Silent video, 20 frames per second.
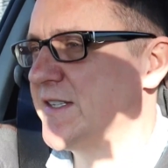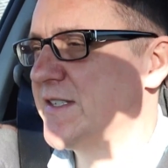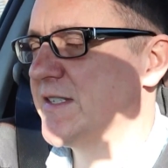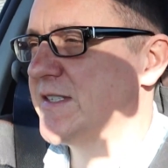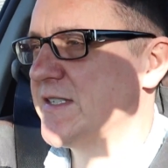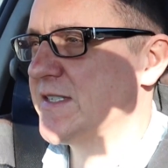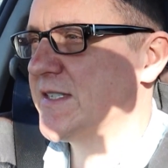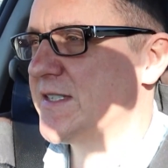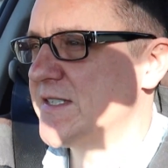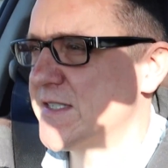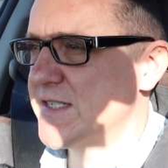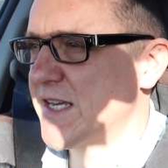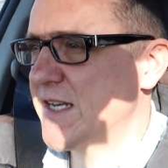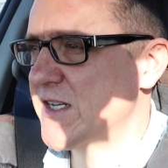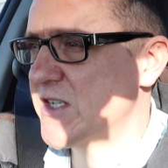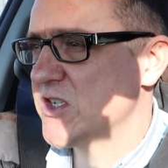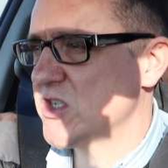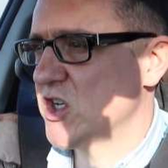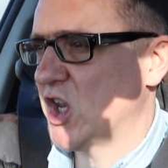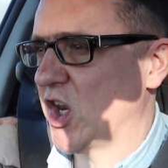the
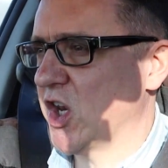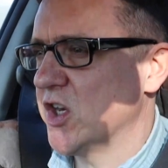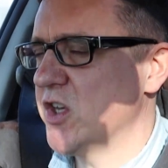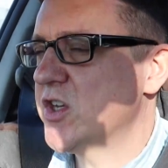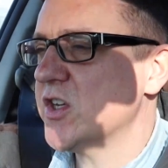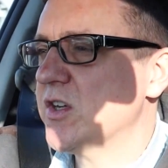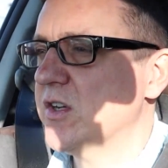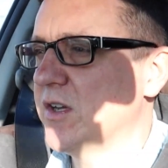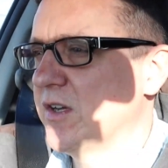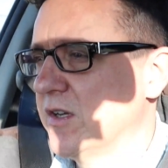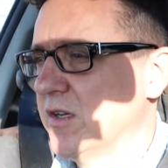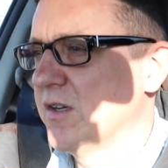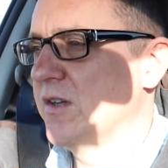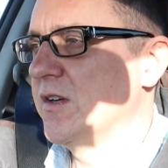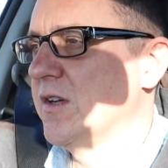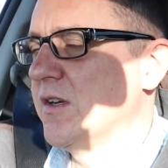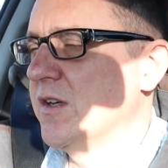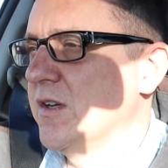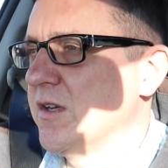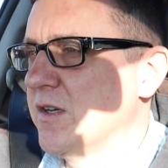standard
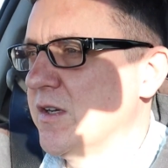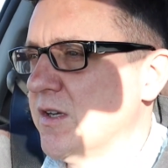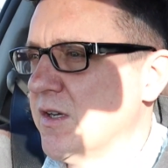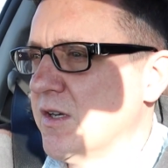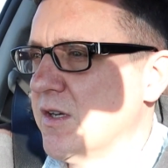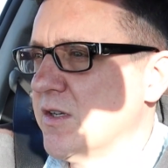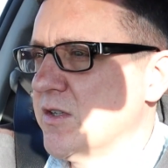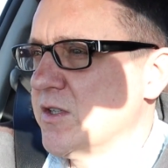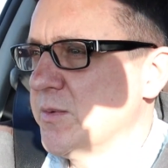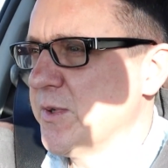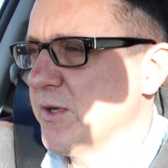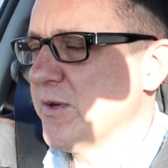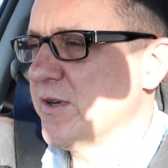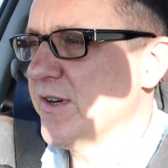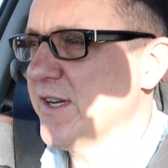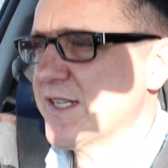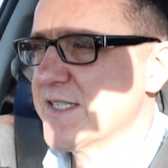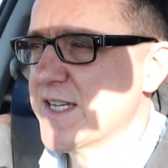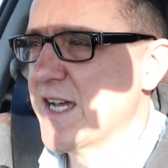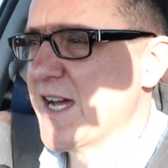
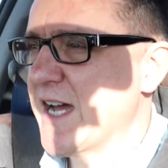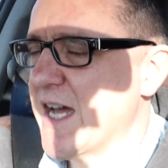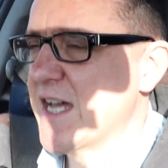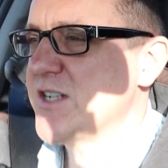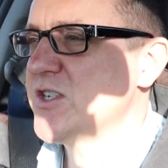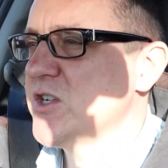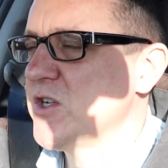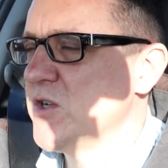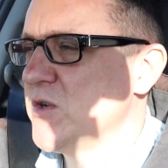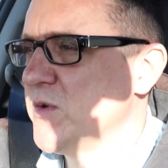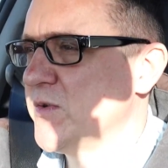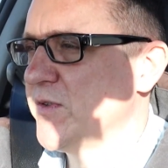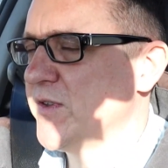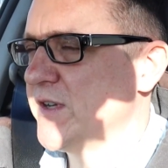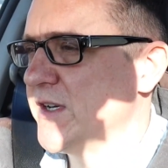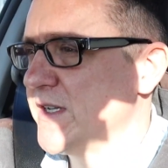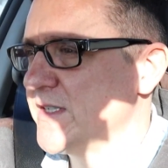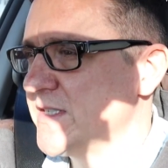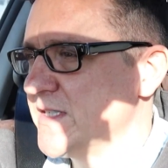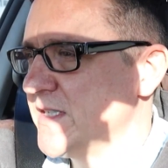WRX had
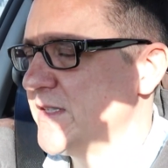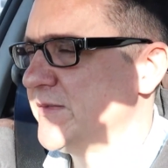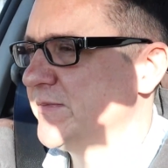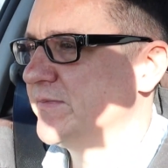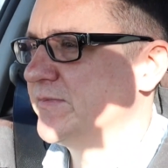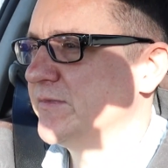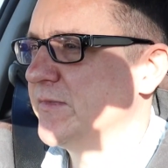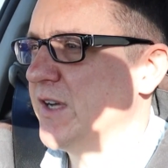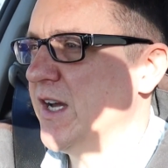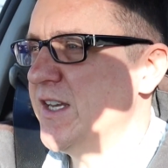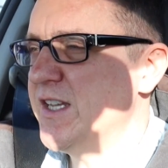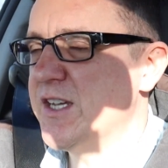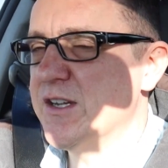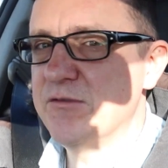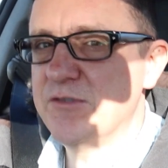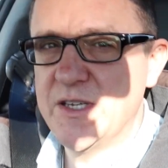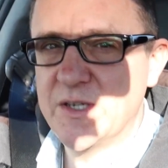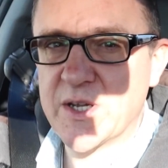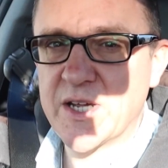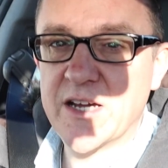230.
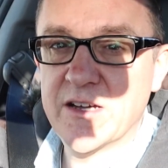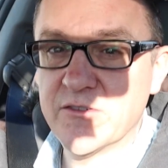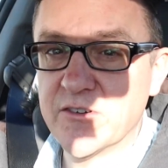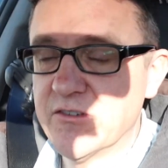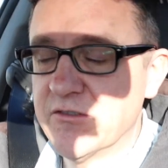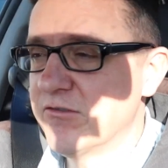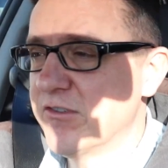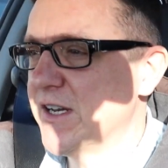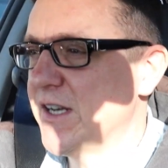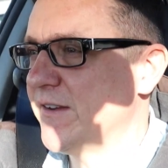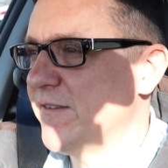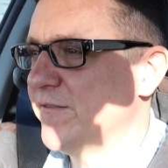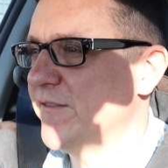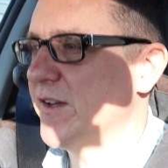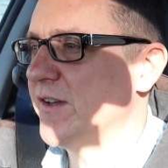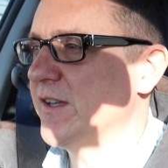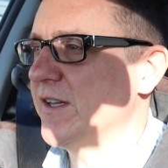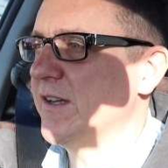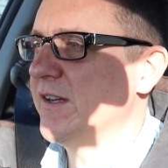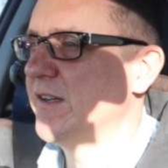And you can really
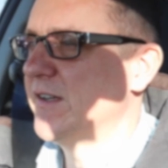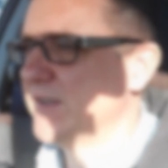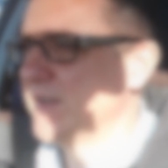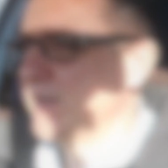feel it.